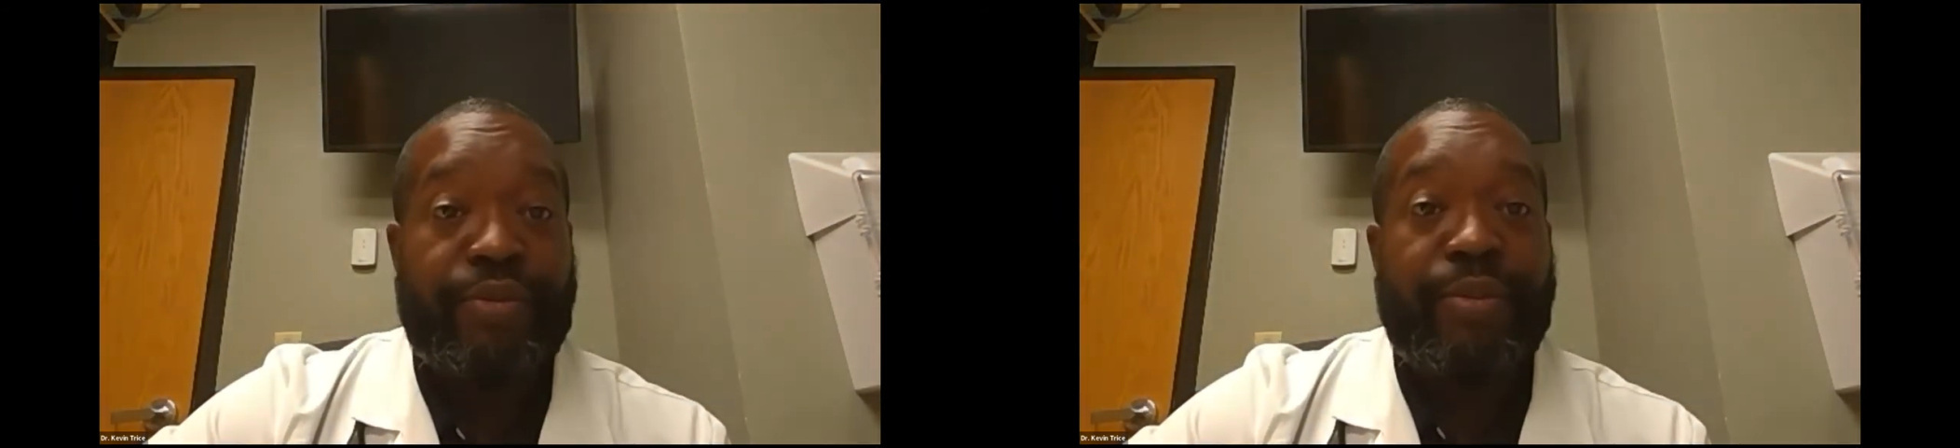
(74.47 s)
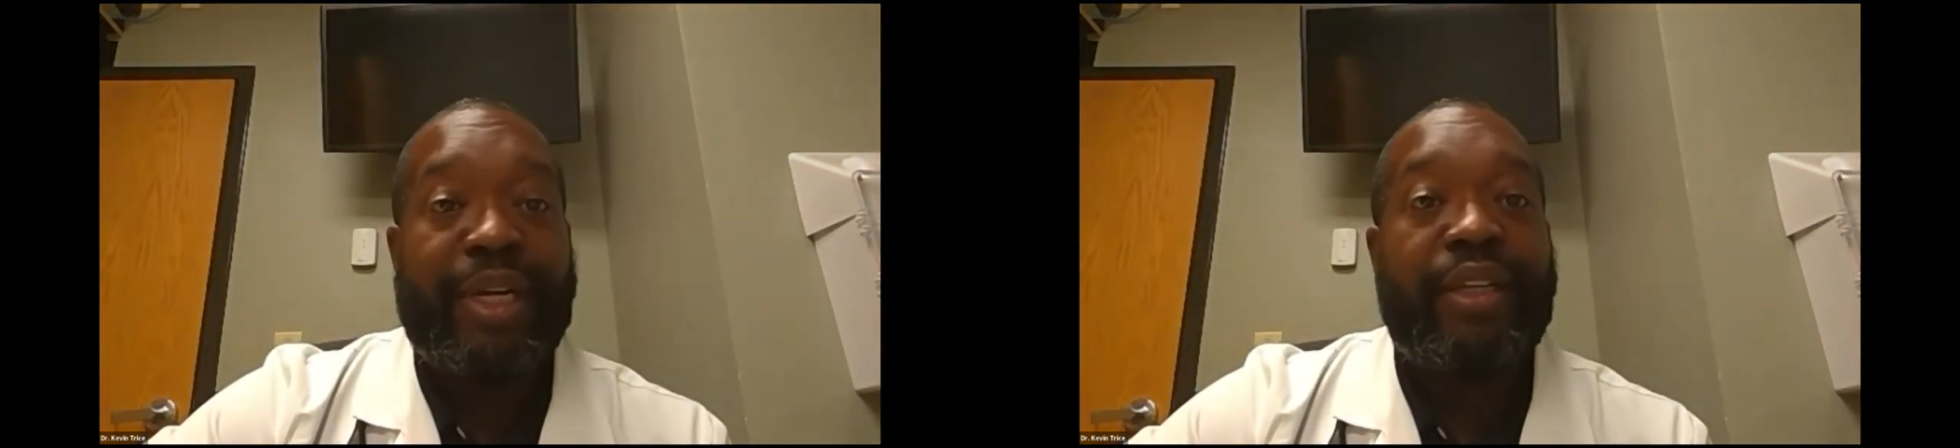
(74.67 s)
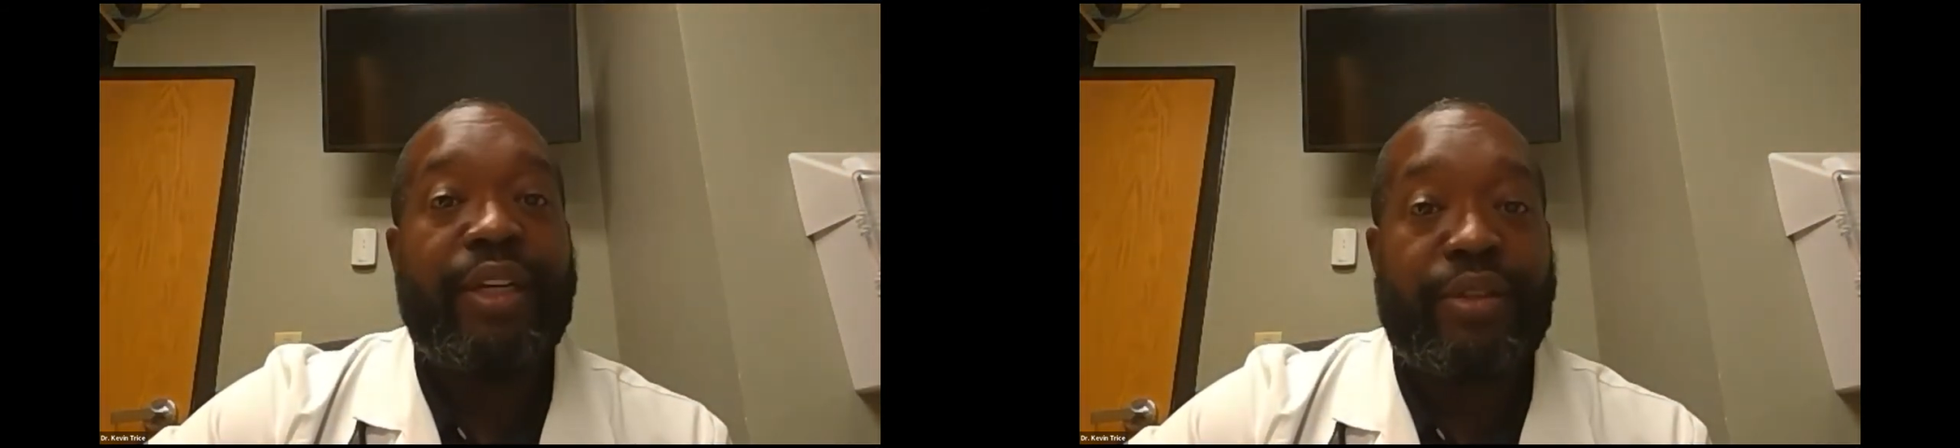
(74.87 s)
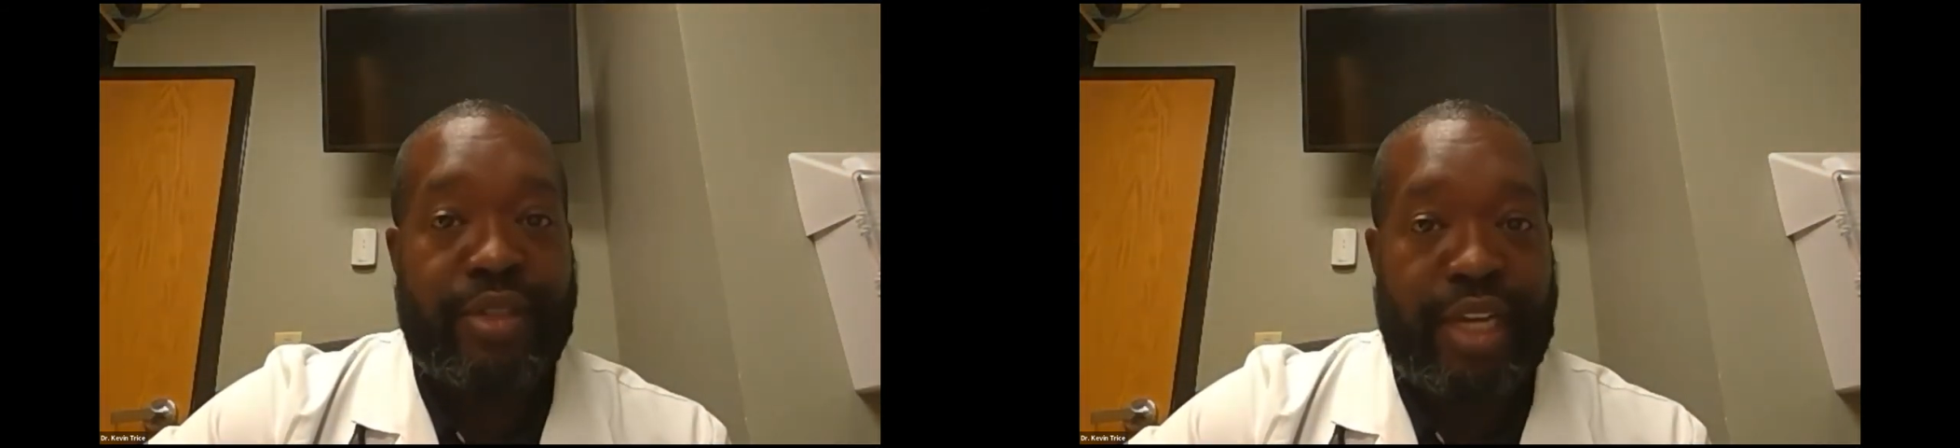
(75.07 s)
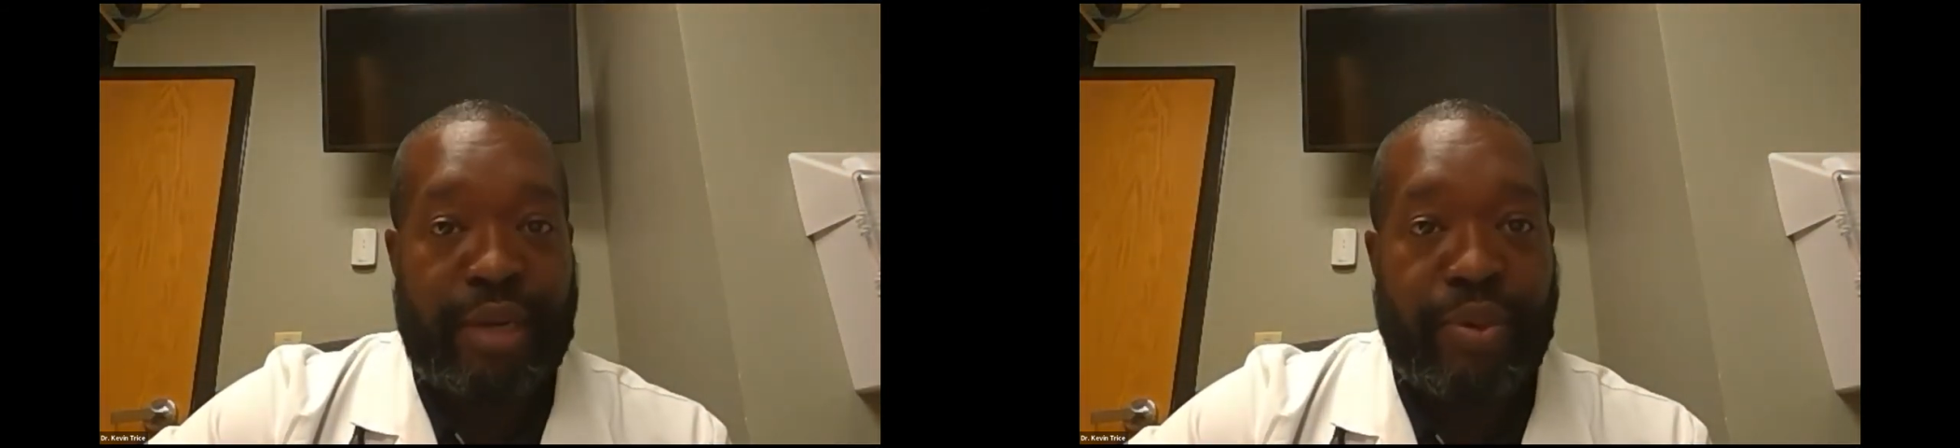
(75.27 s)
from a clinical
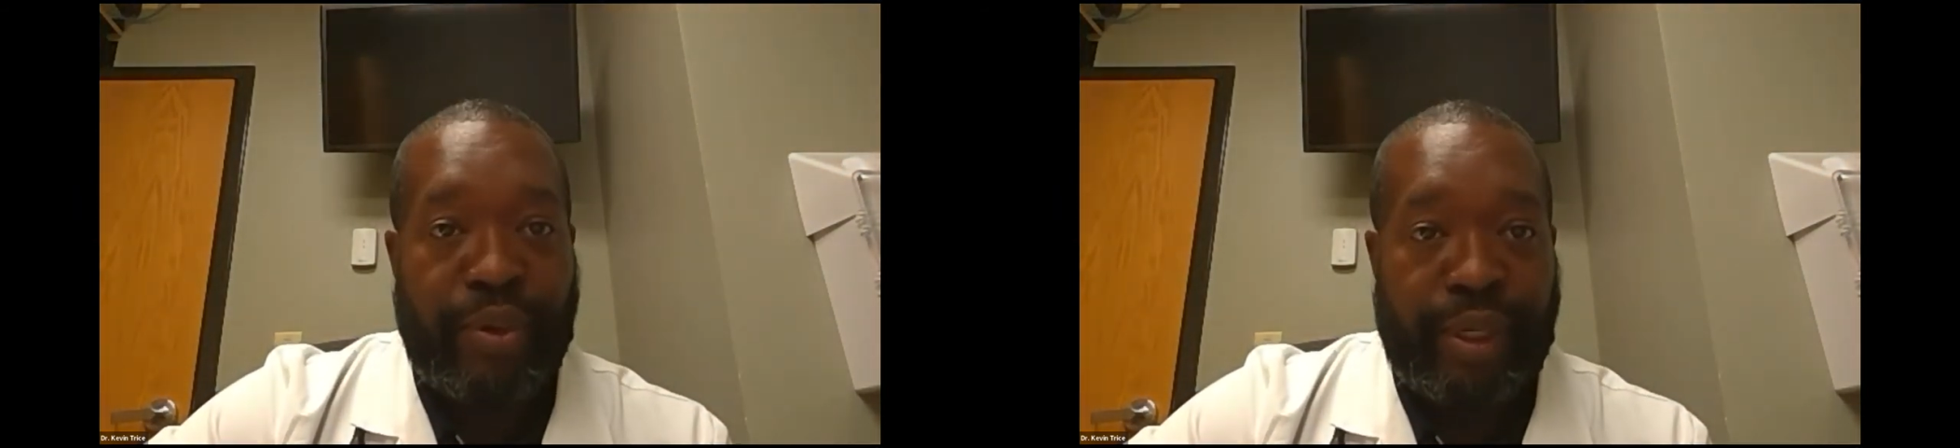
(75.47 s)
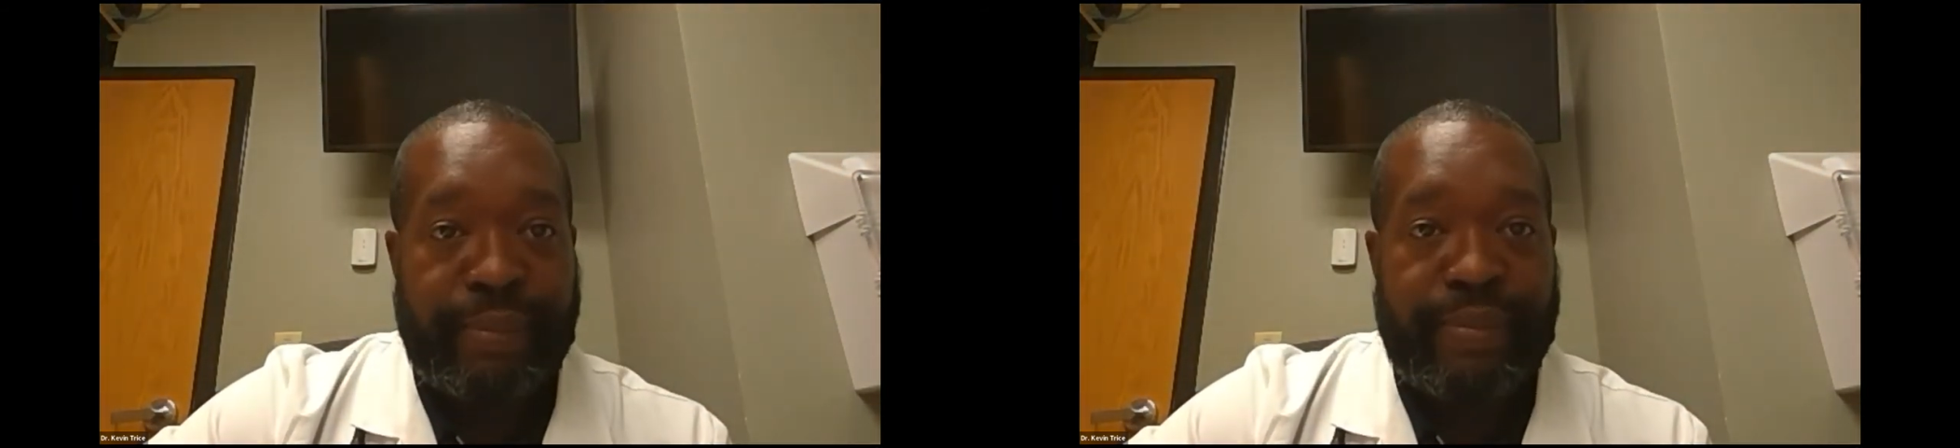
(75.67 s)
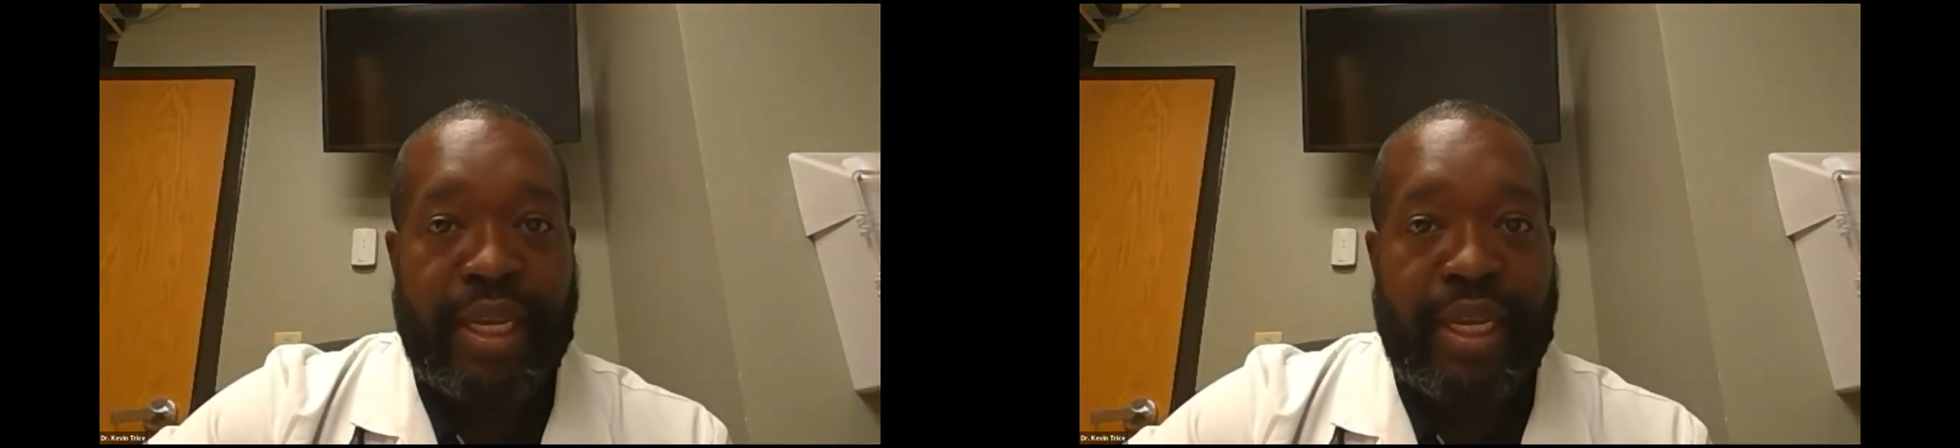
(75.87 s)
standpoint.